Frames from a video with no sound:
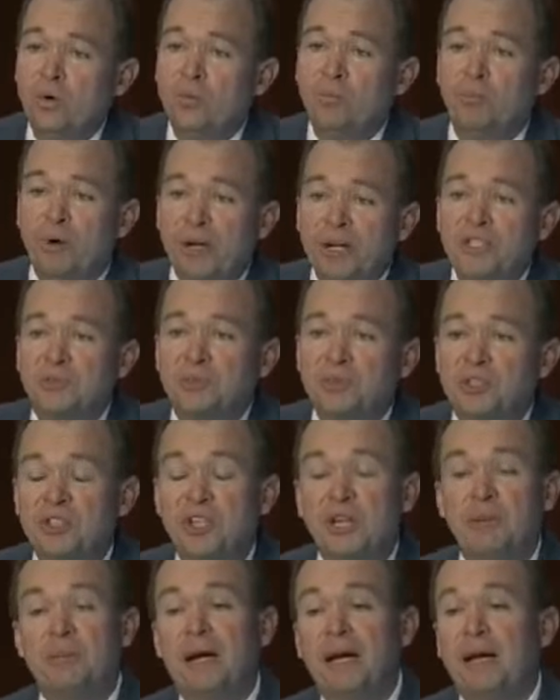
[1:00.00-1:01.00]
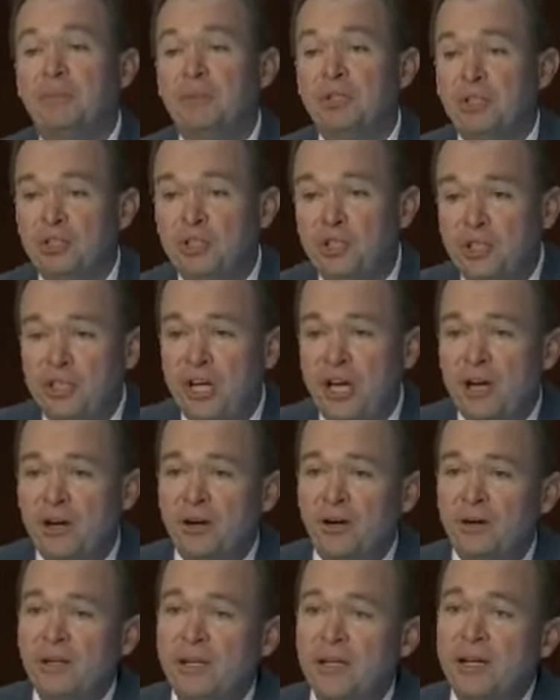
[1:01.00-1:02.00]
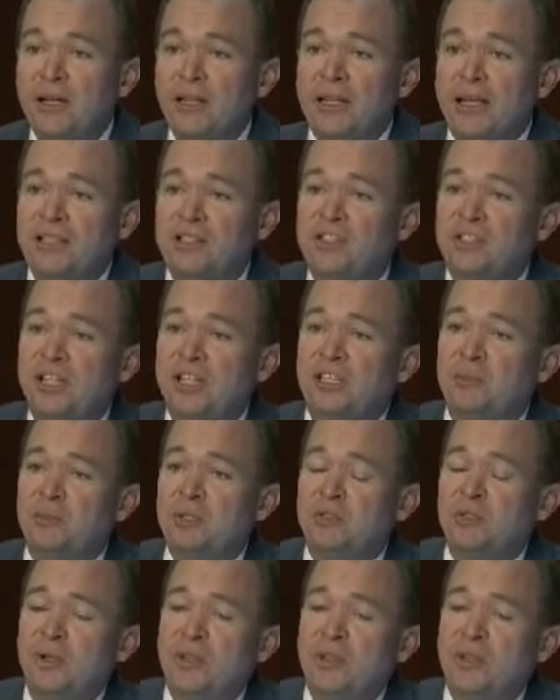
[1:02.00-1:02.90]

or brinksmanship. I happen to share that sentiment.